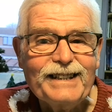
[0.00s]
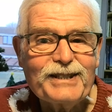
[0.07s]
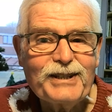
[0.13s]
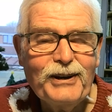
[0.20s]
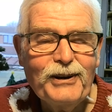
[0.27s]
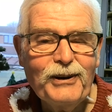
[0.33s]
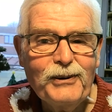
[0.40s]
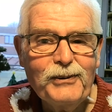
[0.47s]

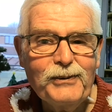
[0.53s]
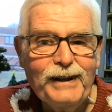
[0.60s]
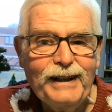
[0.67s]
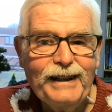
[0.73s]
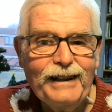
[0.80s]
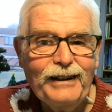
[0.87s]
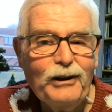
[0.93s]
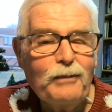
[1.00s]

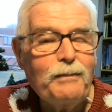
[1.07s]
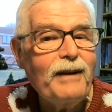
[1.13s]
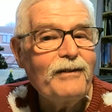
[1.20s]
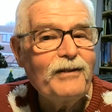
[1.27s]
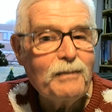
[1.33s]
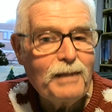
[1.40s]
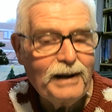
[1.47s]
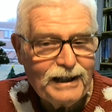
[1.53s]
So I hope
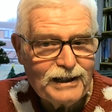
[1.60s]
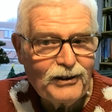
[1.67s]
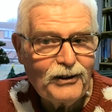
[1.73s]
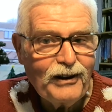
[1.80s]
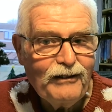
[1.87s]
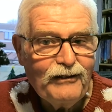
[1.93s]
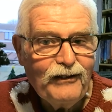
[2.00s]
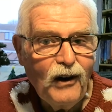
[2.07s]
everybody's
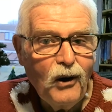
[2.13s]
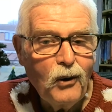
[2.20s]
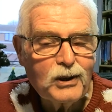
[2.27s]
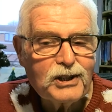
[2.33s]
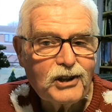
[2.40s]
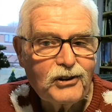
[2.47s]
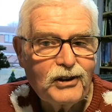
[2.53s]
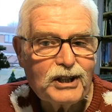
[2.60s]
looking
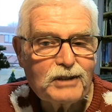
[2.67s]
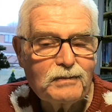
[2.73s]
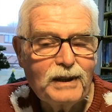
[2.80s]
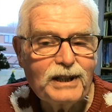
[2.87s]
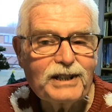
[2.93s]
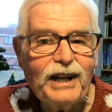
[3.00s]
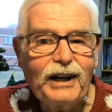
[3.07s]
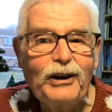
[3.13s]
forward to
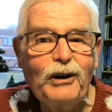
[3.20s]
Christmas,